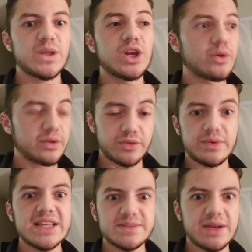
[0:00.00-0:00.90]
know, with the
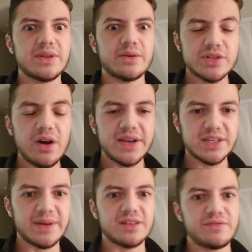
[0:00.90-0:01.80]
resume, when they were talking to
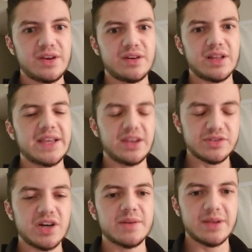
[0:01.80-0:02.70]
me on the phone, like, you know,
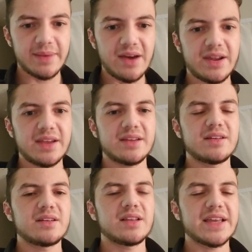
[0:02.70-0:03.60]
talking to me about it,
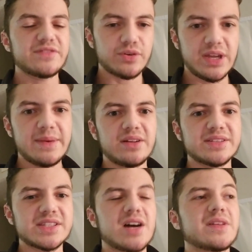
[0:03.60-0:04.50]
like, through email and
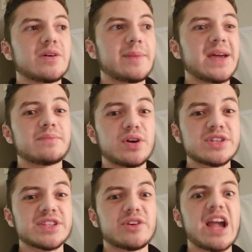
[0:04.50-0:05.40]
stuff, and then when we met in
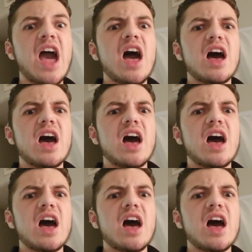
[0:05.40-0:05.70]
person, they're like,